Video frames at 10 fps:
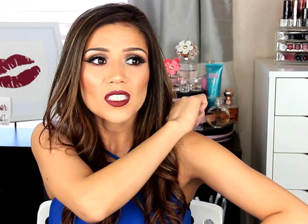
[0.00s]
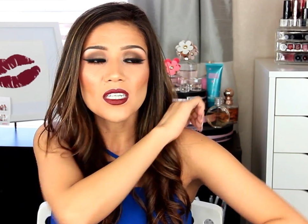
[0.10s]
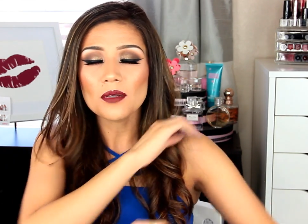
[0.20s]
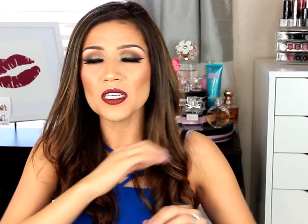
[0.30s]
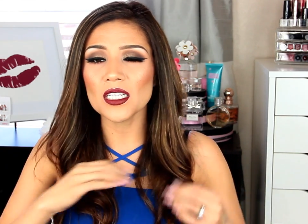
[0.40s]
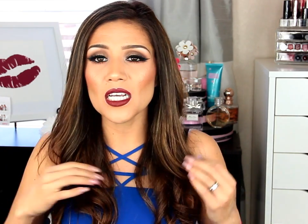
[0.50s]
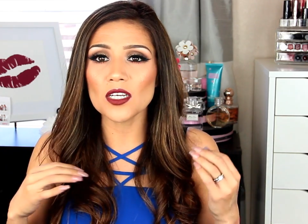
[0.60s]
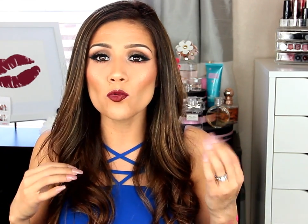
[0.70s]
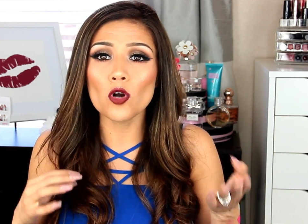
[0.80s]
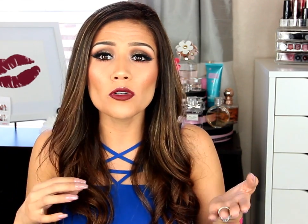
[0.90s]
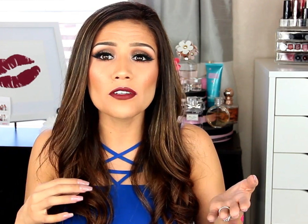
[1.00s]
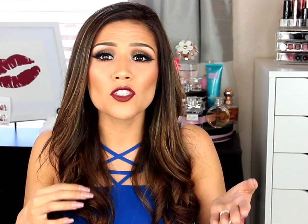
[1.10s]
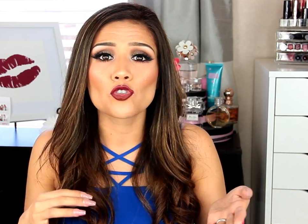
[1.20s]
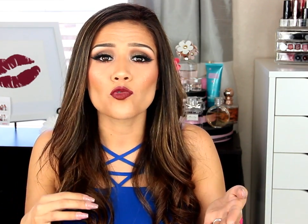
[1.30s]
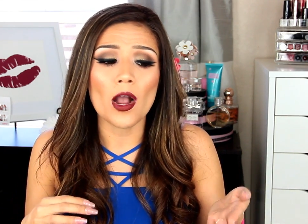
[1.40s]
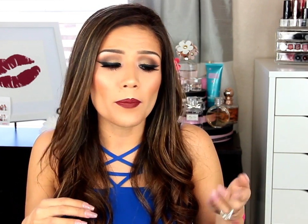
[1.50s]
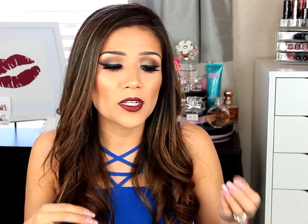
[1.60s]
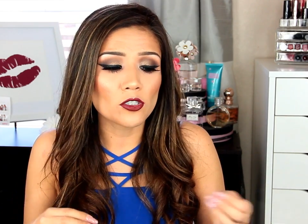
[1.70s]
And I mean, it won't even drop.